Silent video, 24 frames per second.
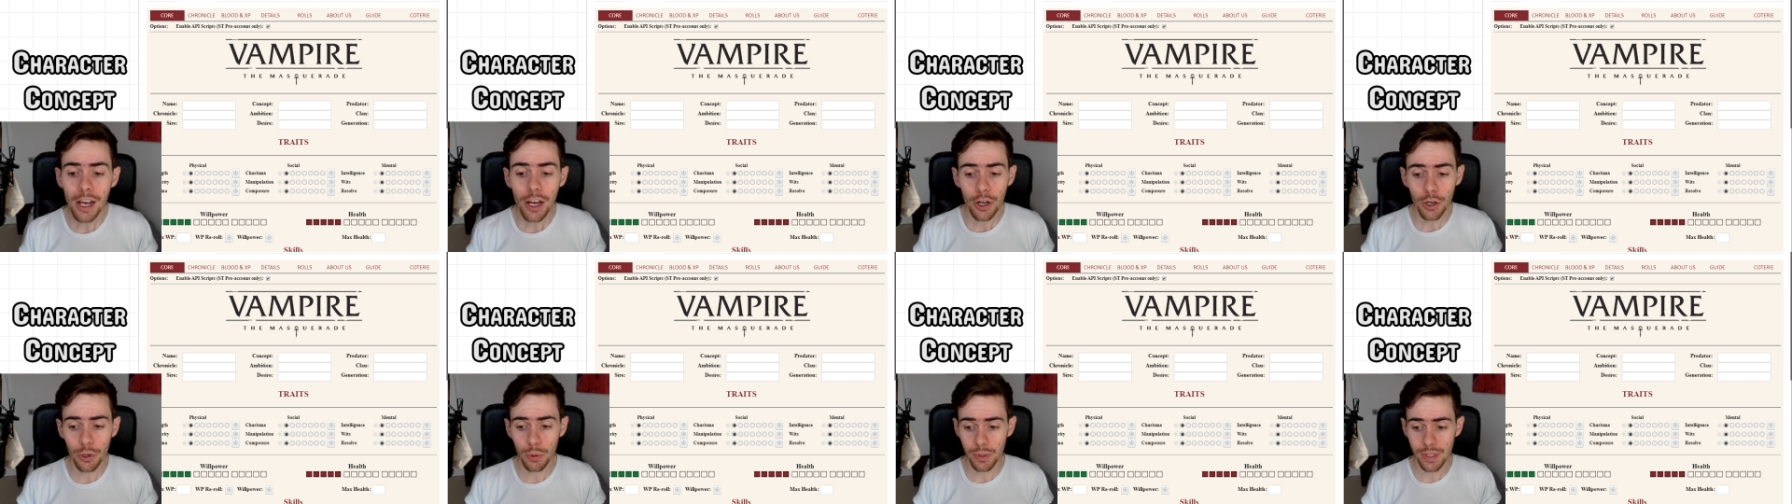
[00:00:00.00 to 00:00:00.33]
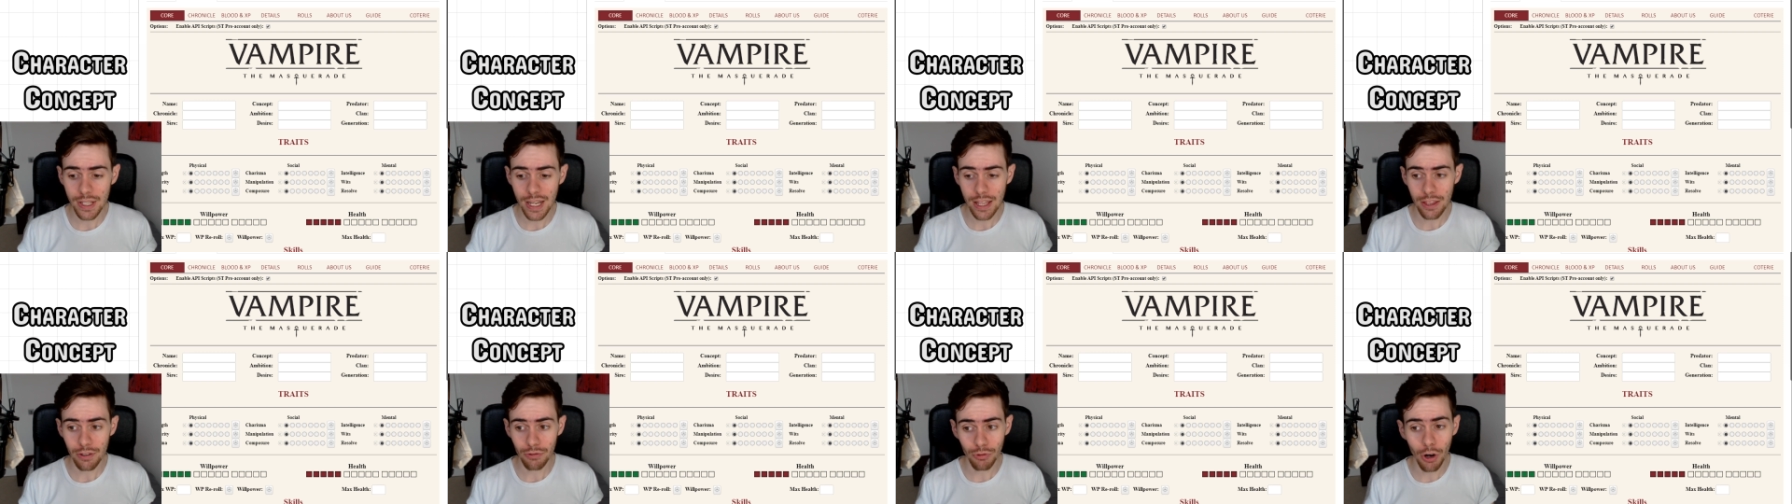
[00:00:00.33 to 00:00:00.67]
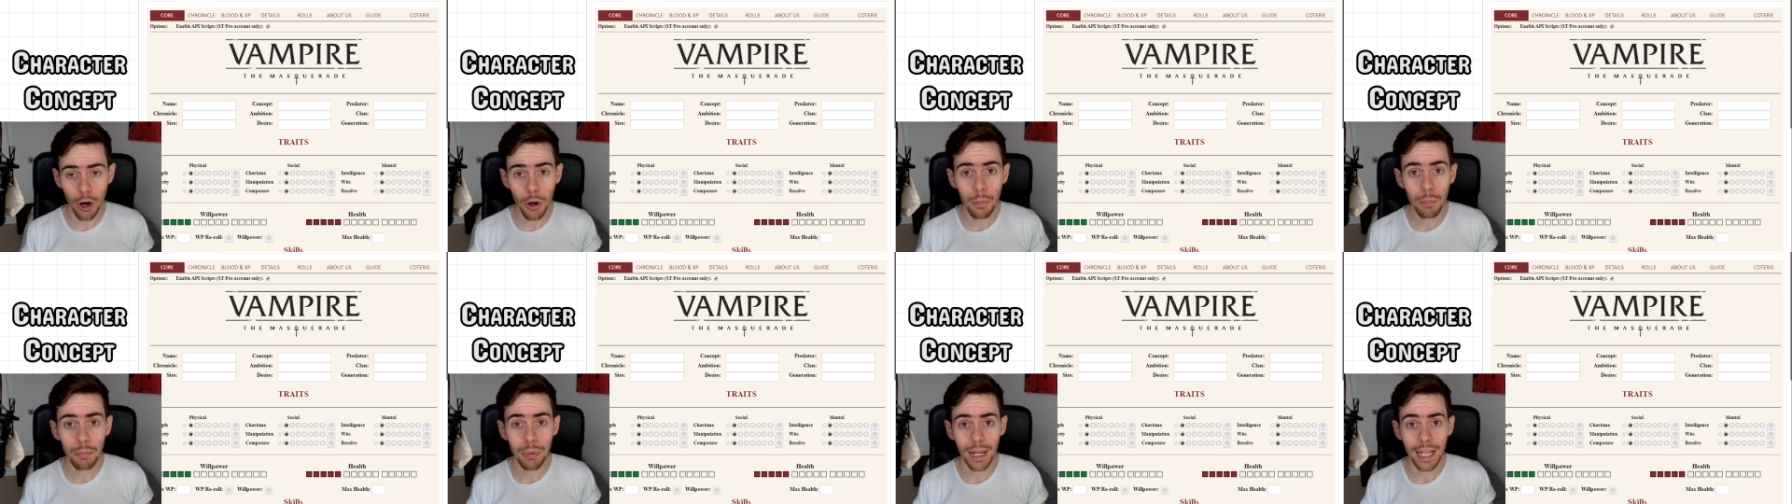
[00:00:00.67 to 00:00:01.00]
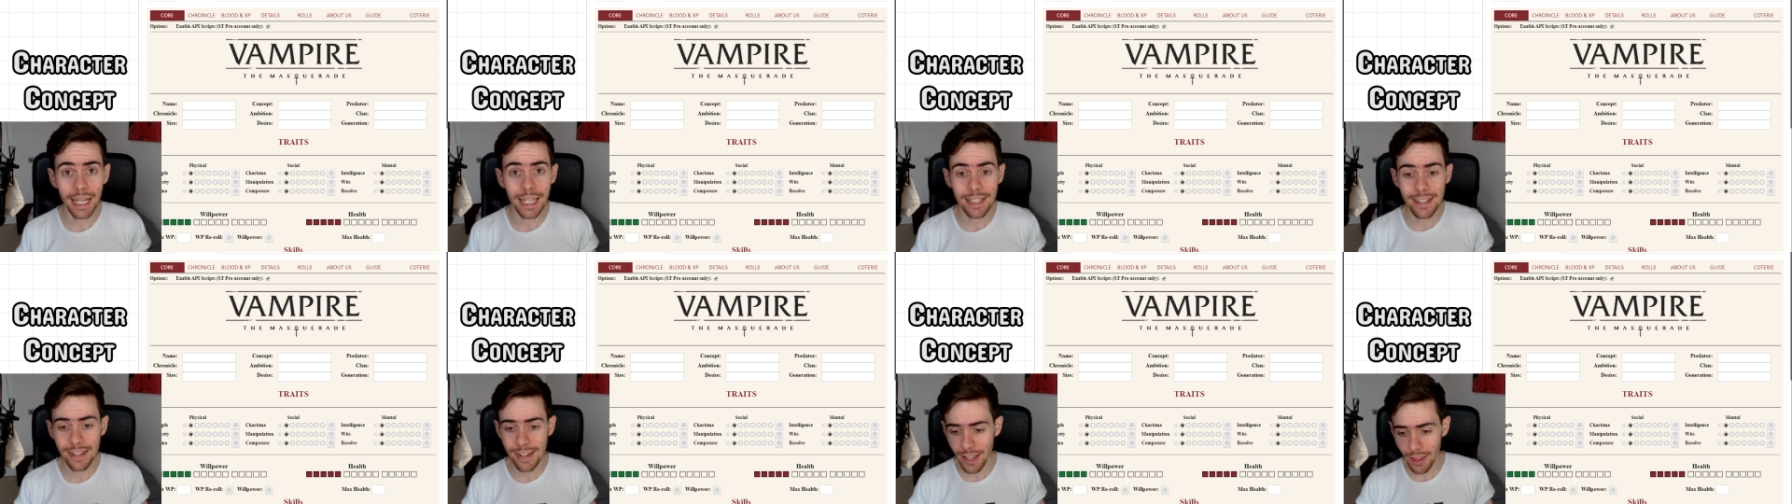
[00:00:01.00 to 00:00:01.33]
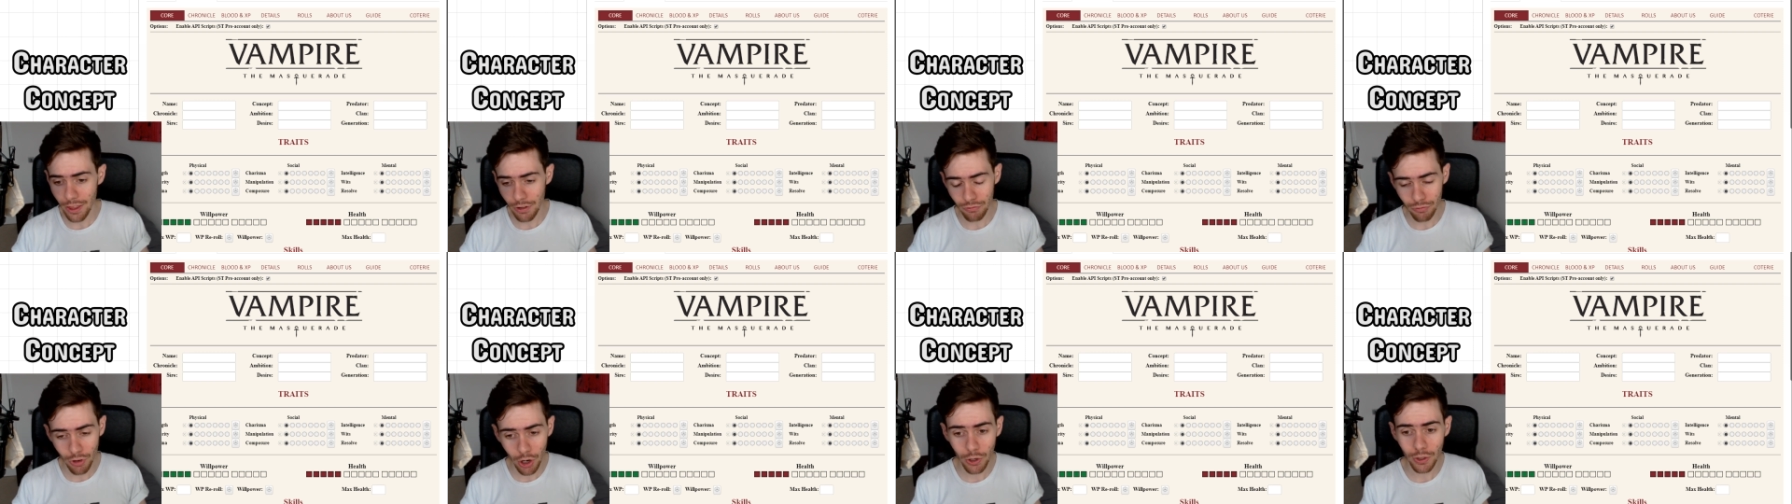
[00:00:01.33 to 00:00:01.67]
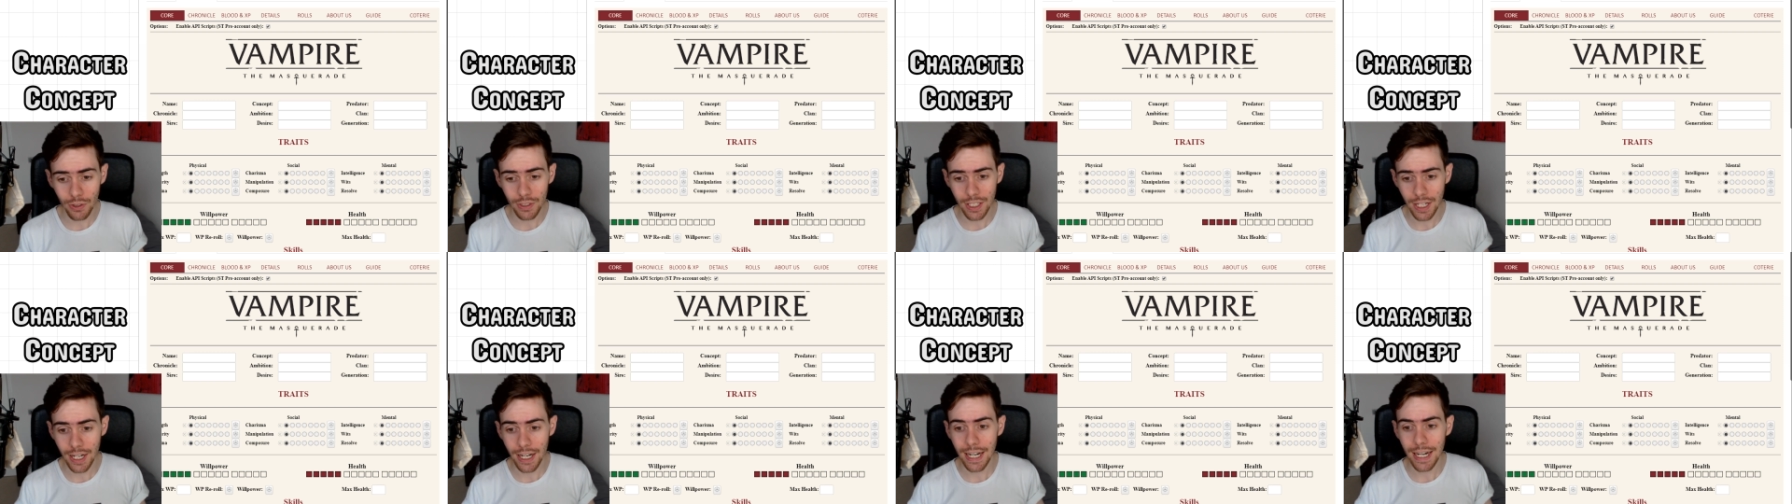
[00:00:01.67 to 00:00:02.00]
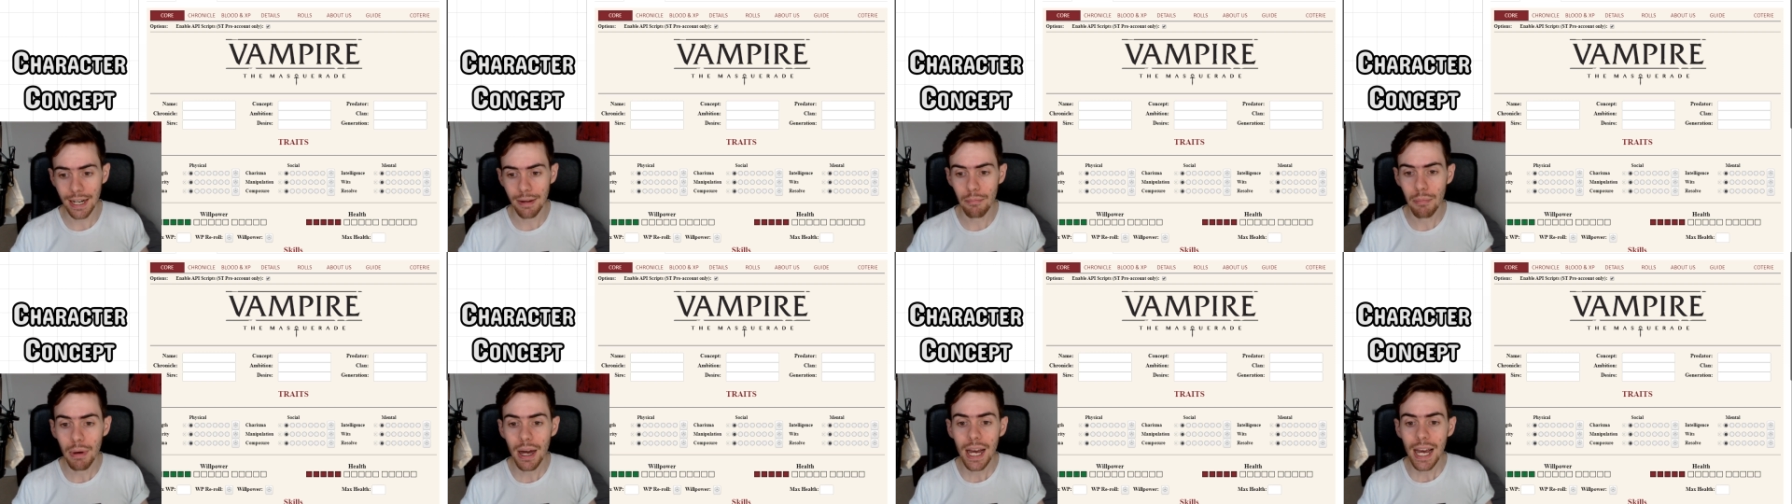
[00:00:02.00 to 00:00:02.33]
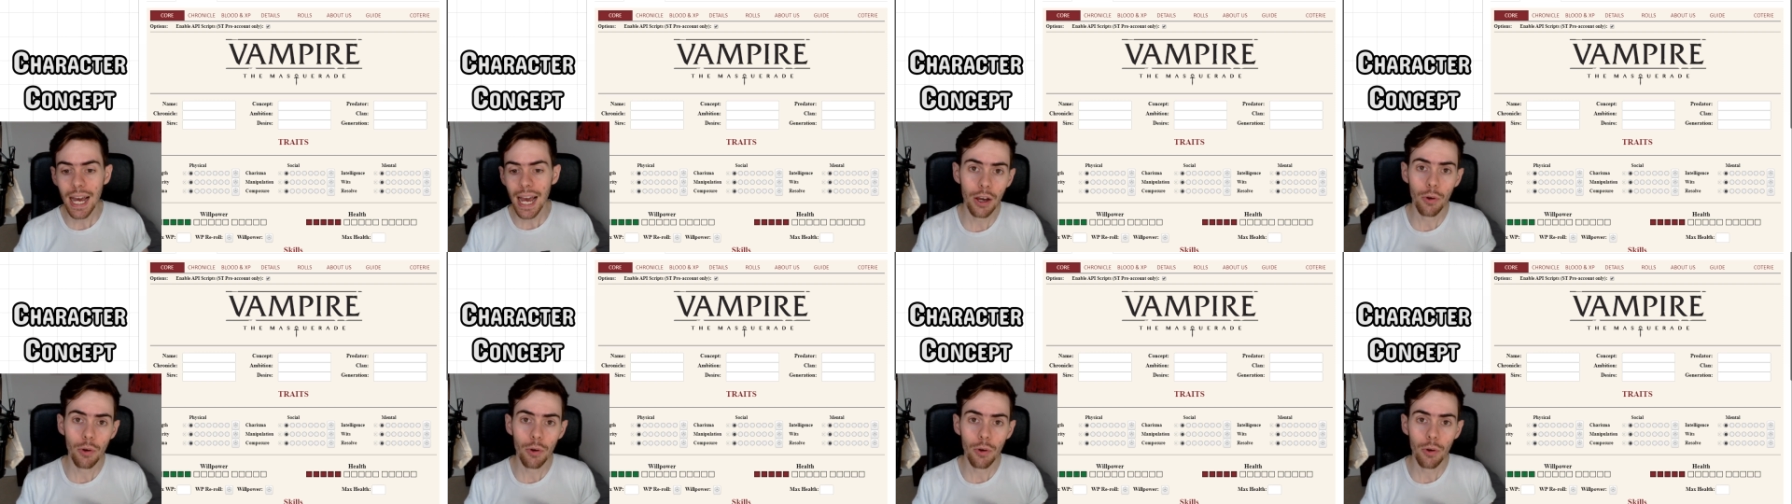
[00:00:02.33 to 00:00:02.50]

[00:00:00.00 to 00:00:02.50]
who was in the wrong place at the wrong time.